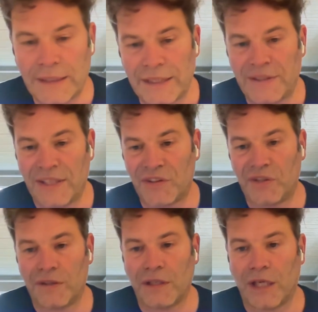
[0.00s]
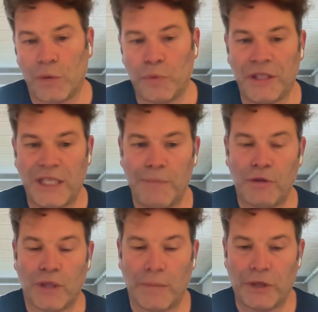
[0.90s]
And that's how we enable
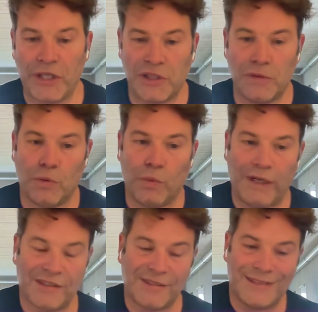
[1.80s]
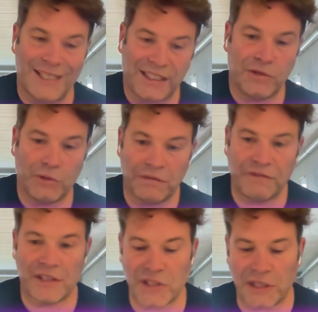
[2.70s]
collaboration whilst they can do the
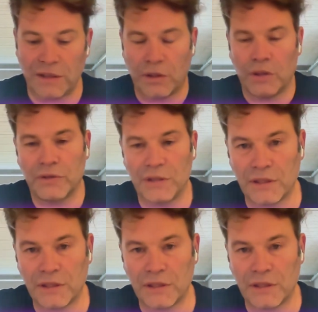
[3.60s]
finishing on